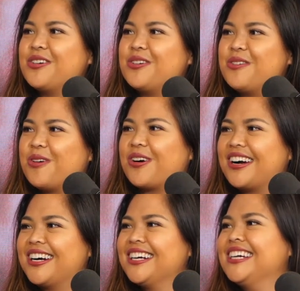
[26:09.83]

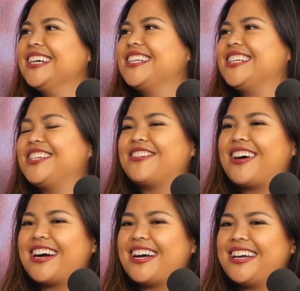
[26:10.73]
Or do
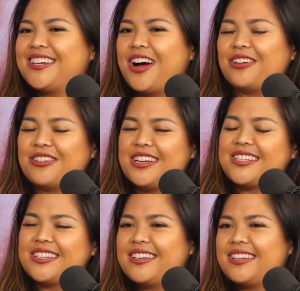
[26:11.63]
I not
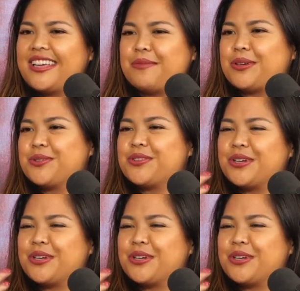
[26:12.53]
risk chemicals near